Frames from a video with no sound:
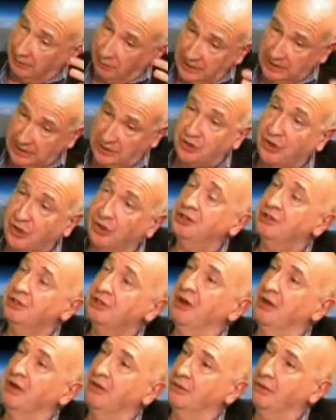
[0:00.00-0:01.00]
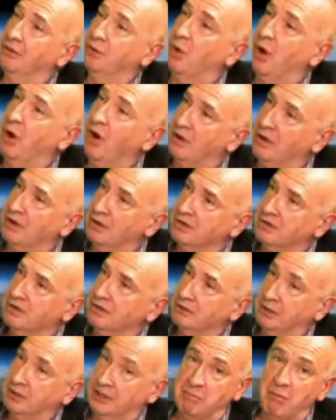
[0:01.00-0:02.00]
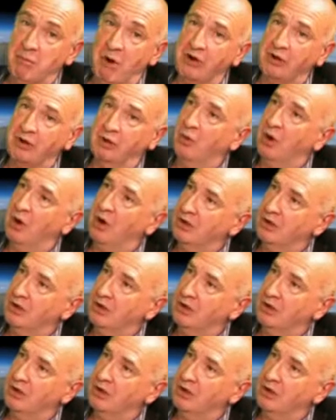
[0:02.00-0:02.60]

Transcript: which touched on the wars, the immoral